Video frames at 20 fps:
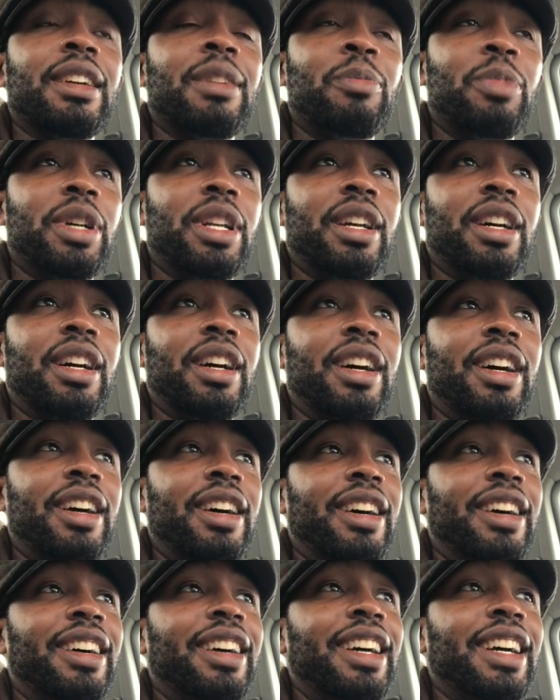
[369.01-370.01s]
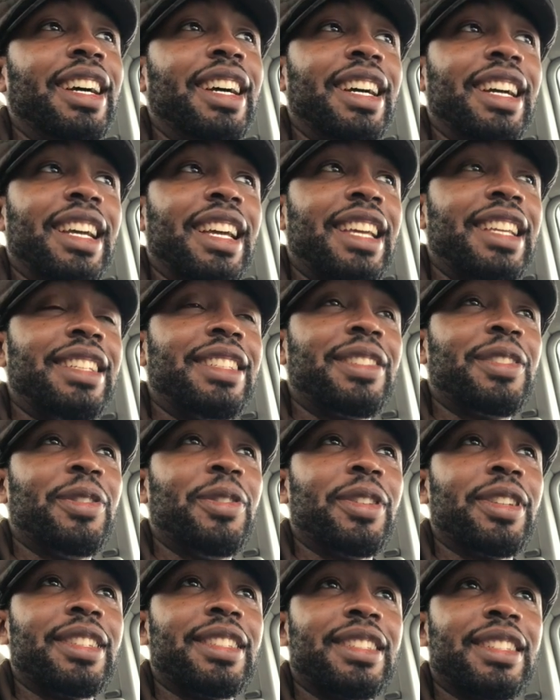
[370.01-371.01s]
But he
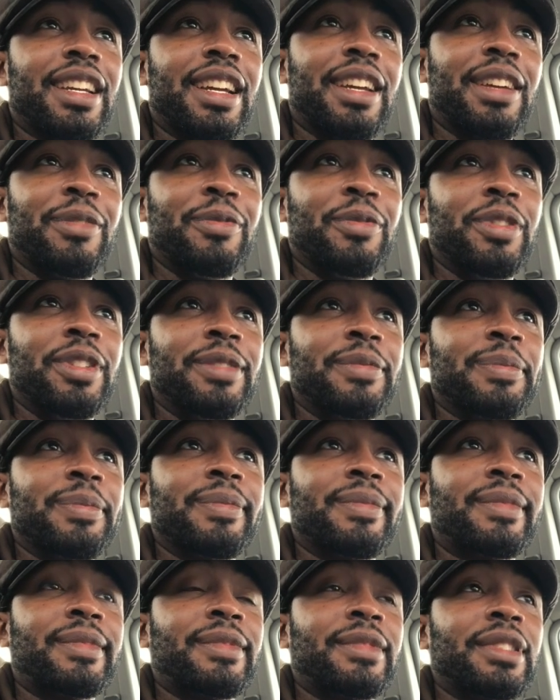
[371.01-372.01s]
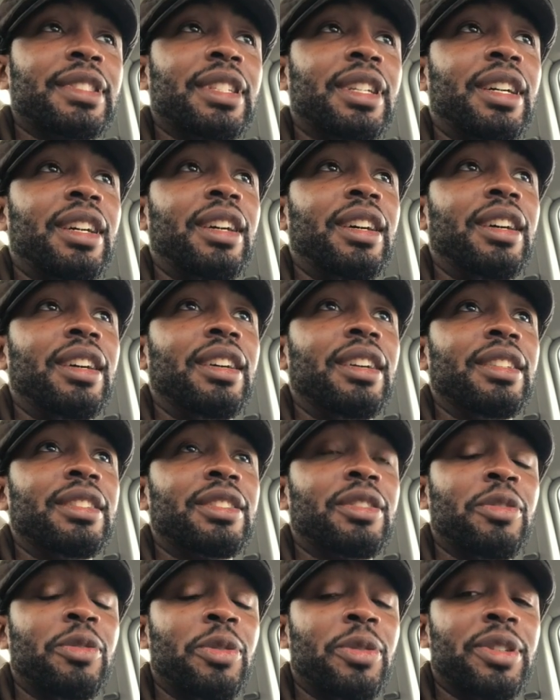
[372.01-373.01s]
scored a second one.
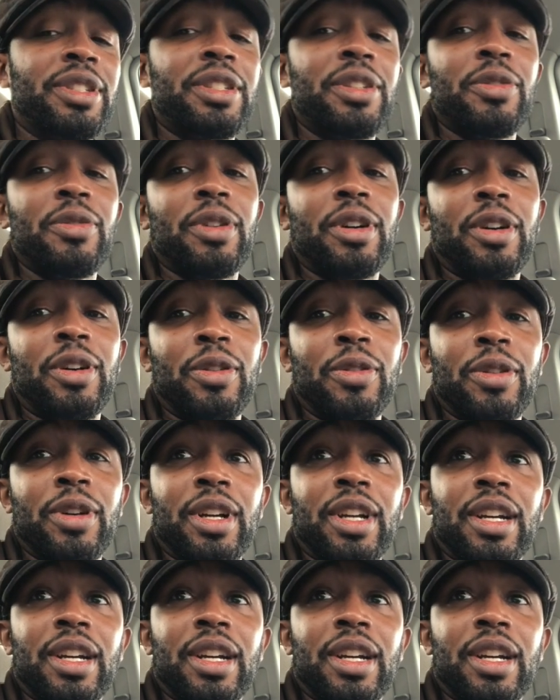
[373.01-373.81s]
So we were 2-0.